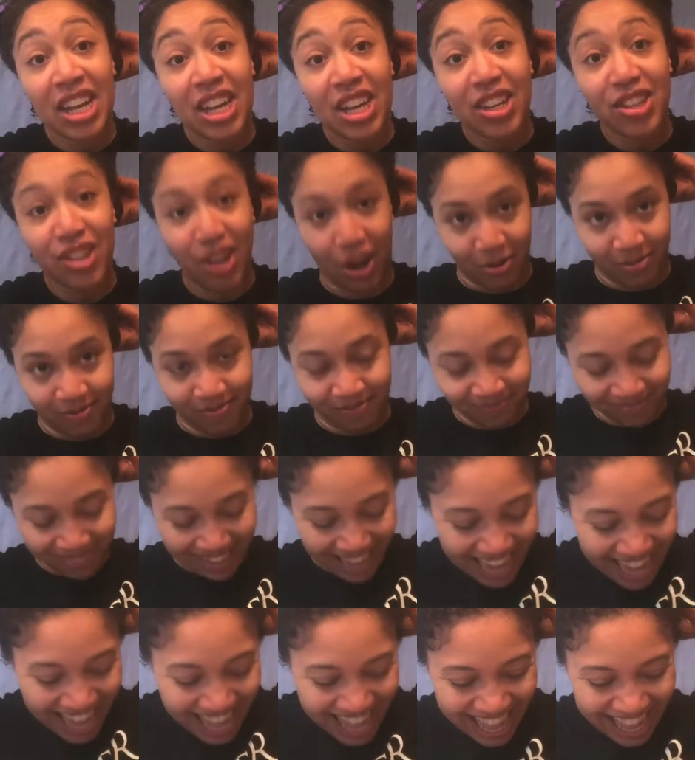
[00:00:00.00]
So
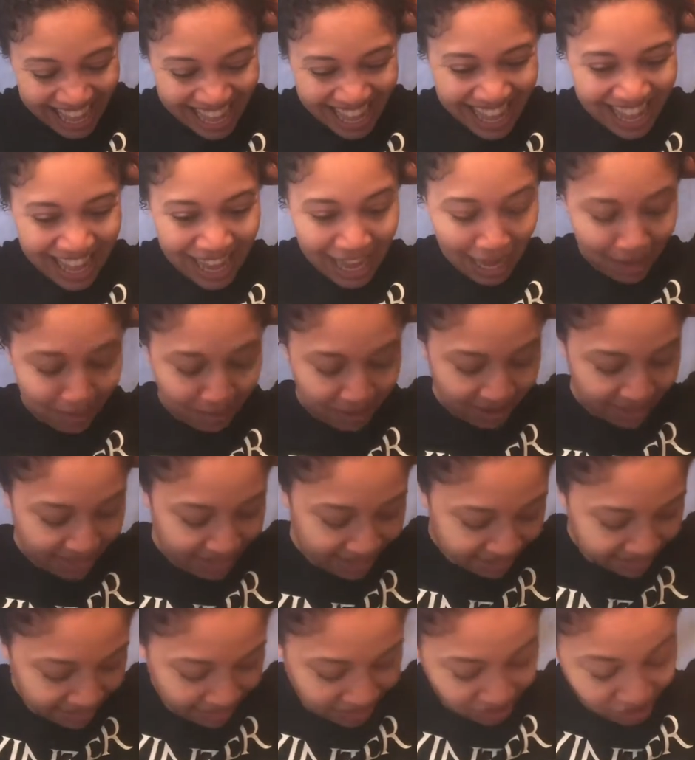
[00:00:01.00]
I put
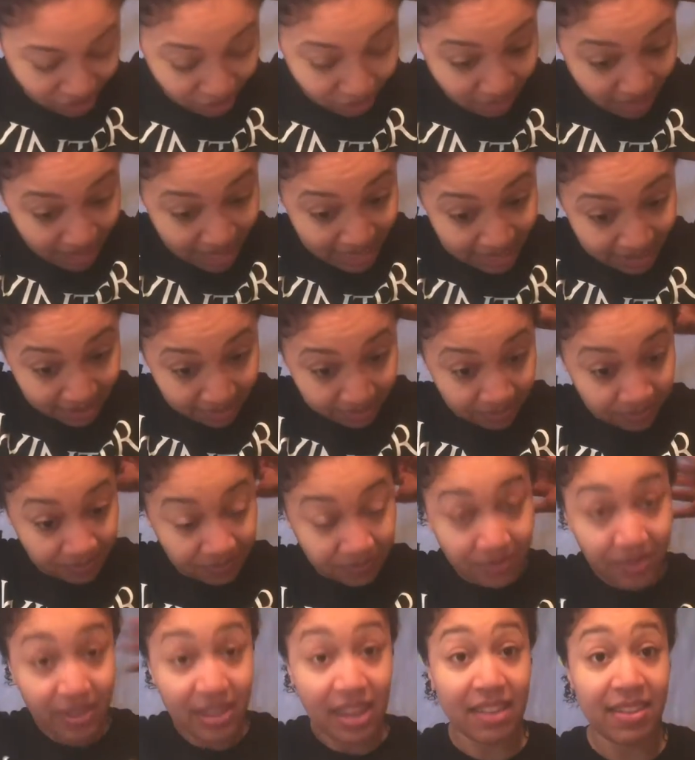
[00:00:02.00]
that section away
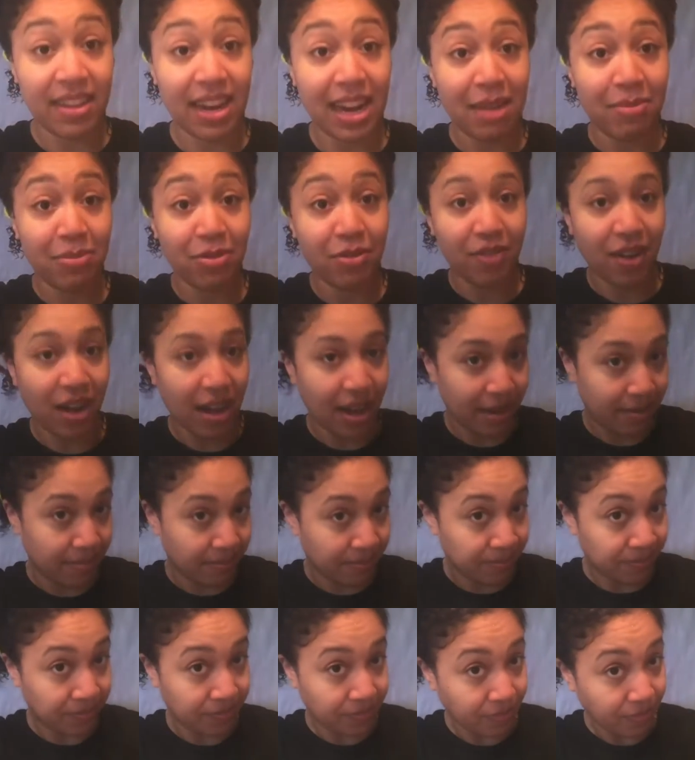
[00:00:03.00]
and then I move
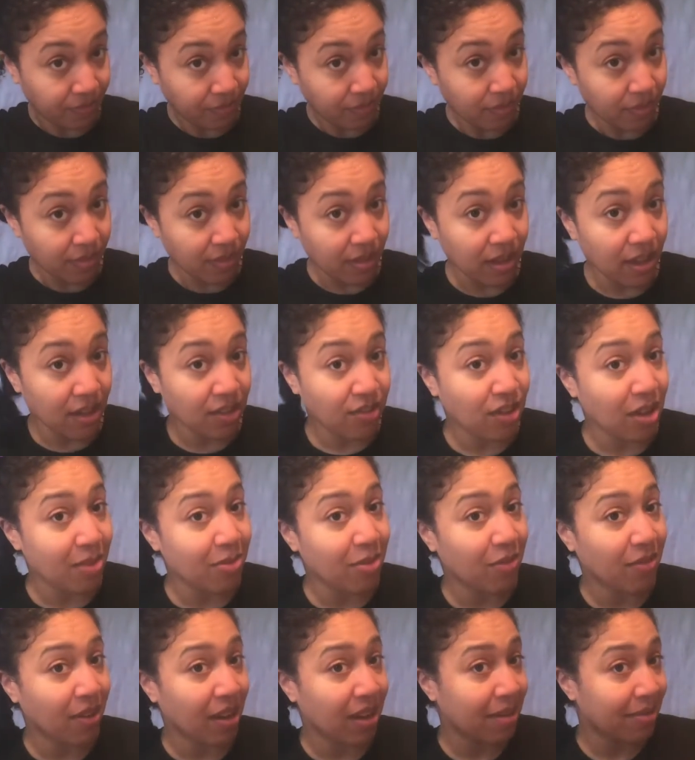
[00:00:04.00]
on. So I
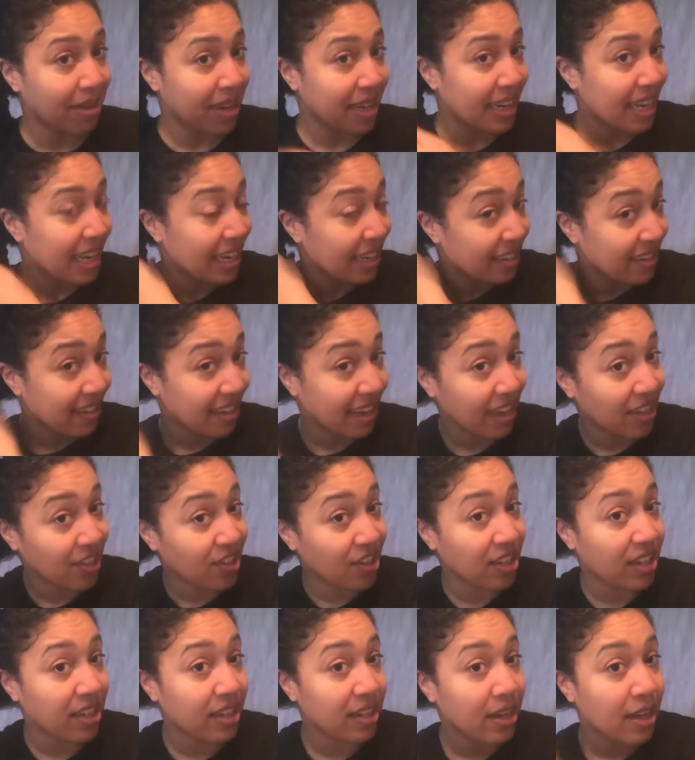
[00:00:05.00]
move on to my next
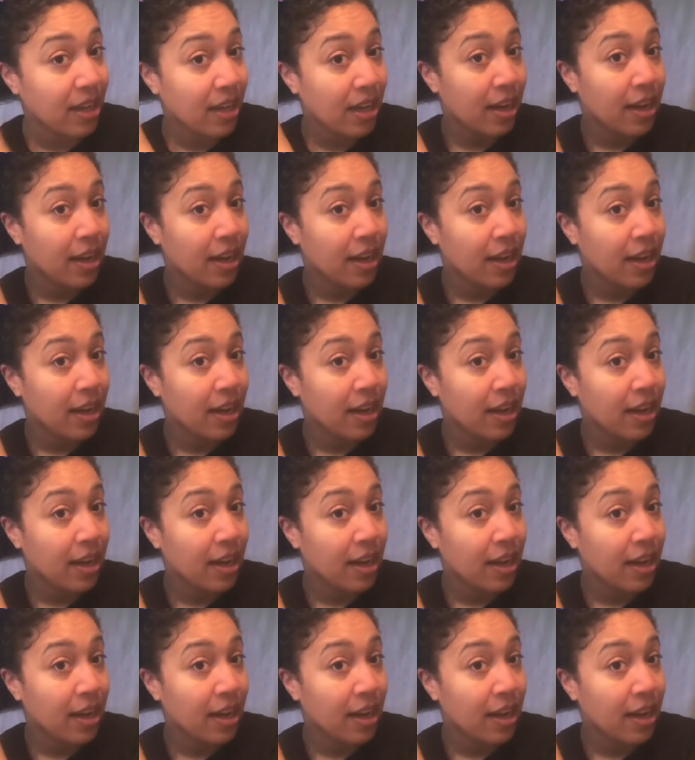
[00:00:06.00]
section.